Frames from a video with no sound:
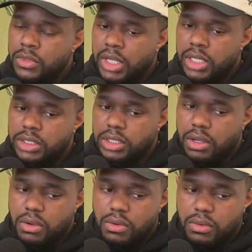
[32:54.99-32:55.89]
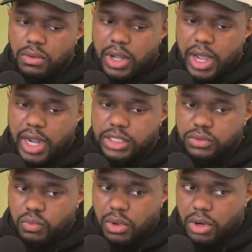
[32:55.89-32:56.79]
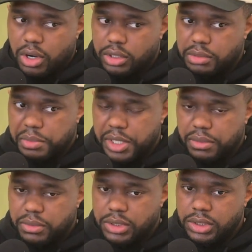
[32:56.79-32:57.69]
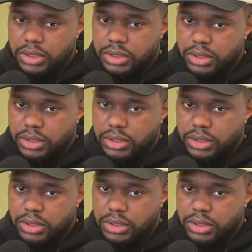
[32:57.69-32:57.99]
And so I just want her to be able to